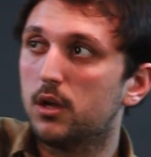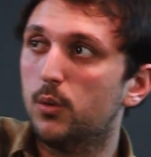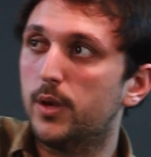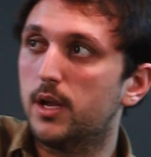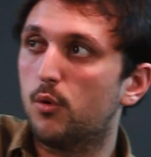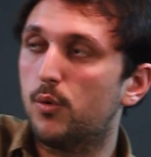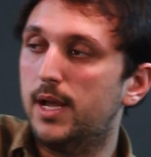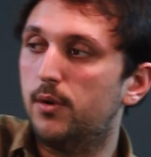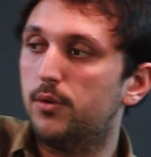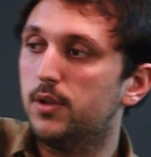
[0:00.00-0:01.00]
going
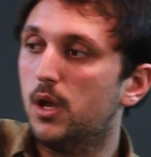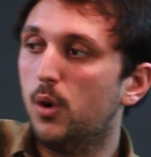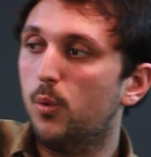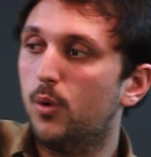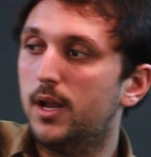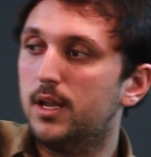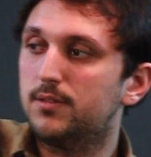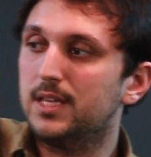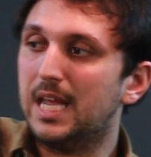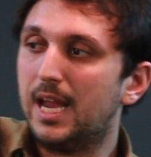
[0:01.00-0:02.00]
around, whereas
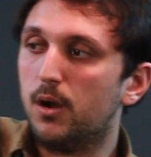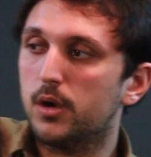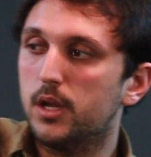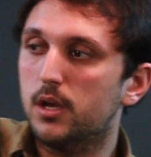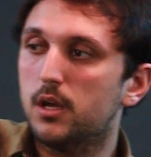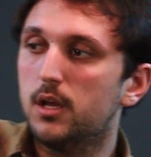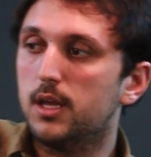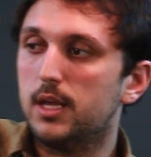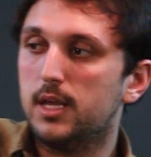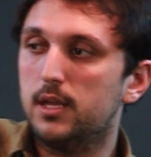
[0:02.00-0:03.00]
the area
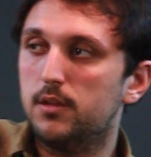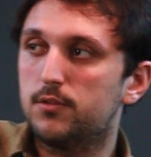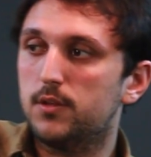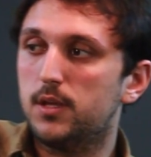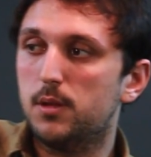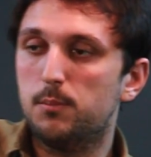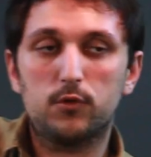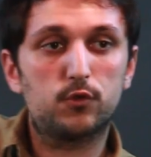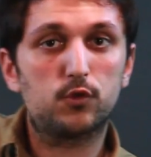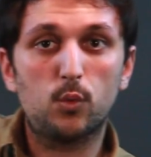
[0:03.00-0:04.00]
is
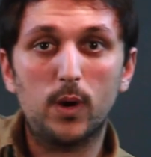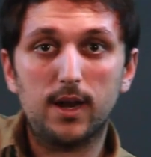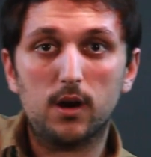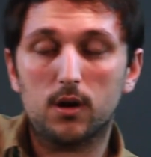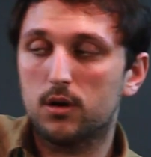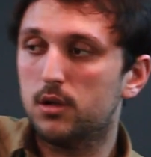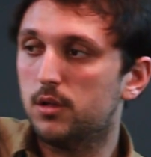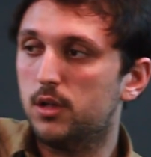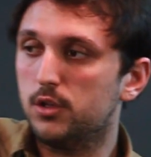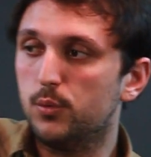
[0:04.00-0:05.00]
square
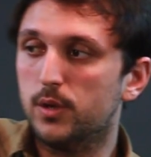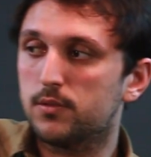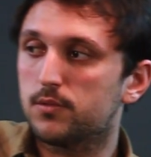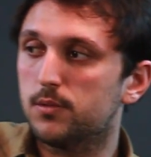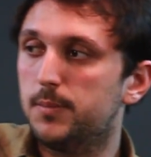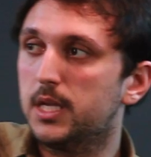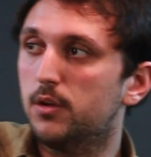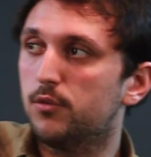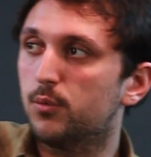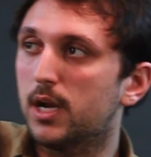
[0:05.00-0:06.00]
units
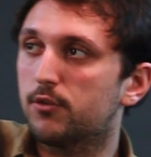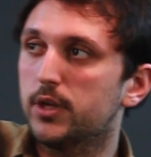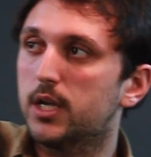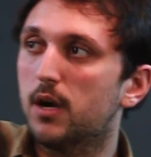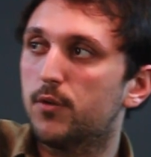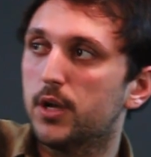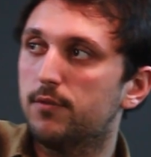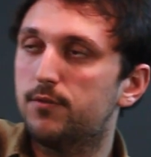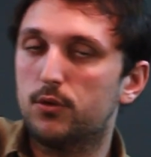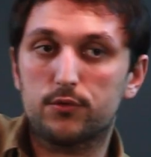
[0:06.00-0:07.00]
because we're actually covering a
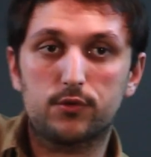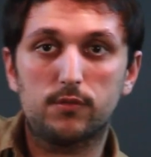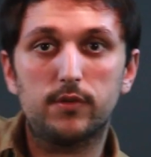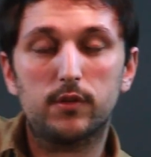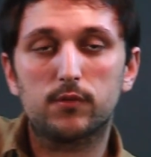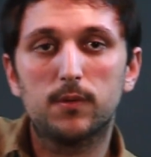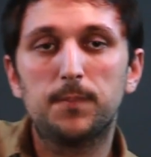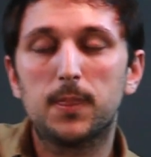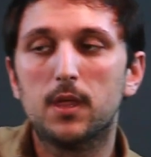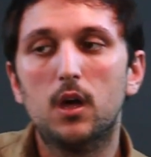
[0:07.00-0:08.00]
full surface.
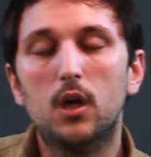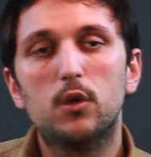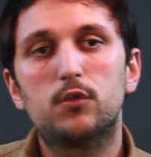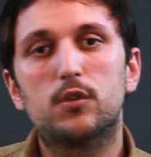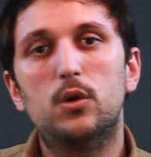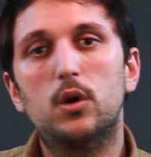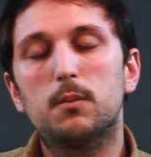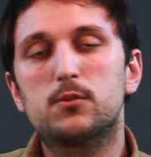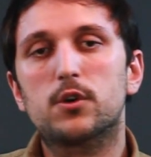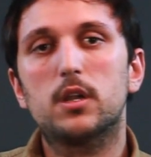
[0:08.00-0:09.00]
So
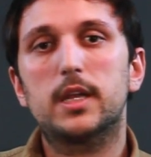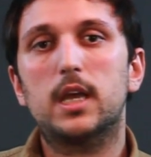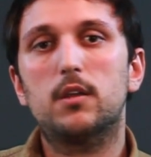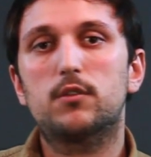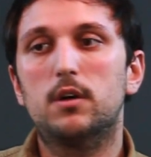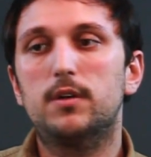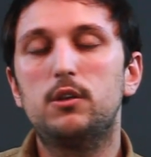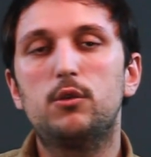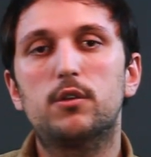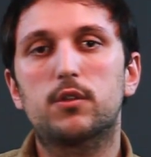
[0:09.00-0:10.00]
I'm Charlie Kasov, and
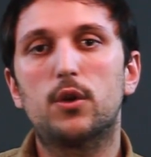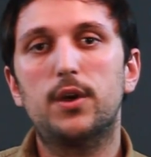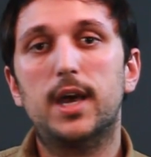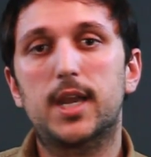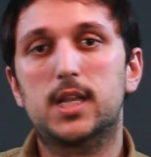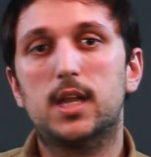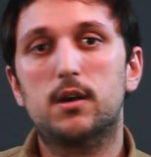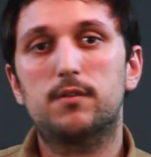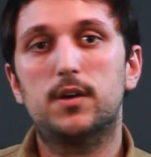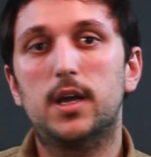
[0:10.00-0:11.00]
you just learned how to
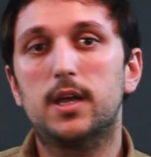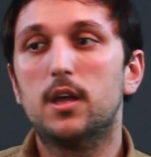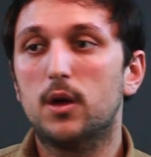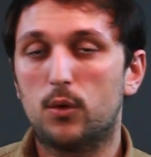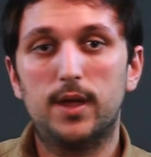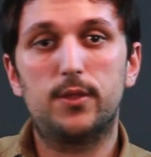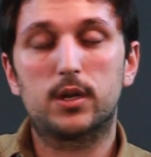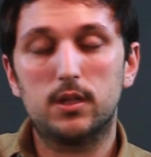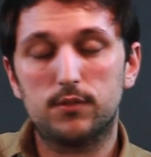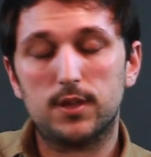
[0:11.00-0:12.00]
clarify, or rather
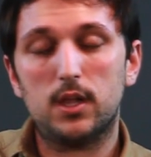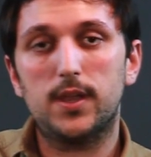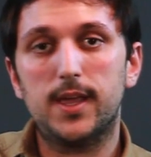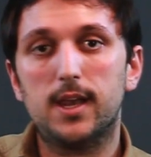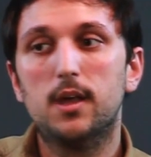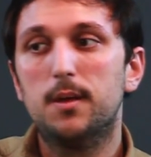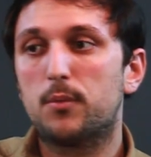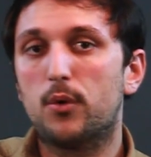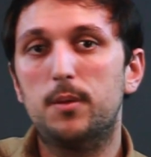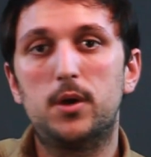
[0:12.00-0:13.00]
consolidate,
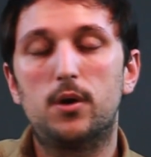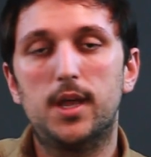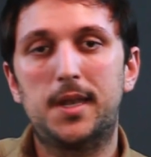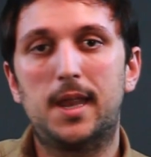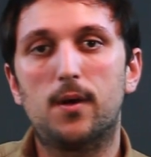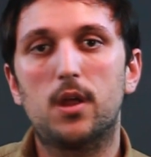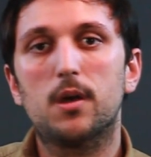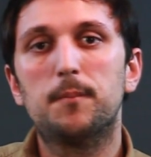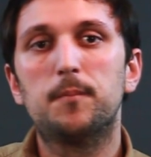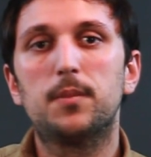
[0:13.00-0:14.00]
perimeter and area.
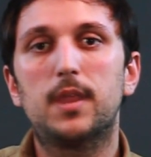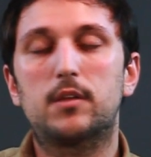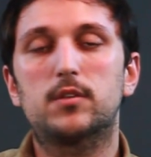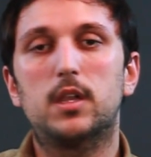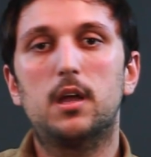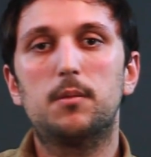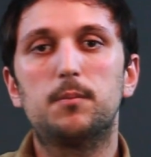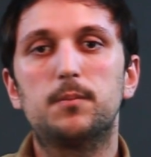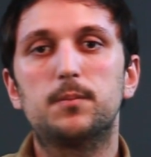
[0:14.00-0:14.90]
Thanks a lot.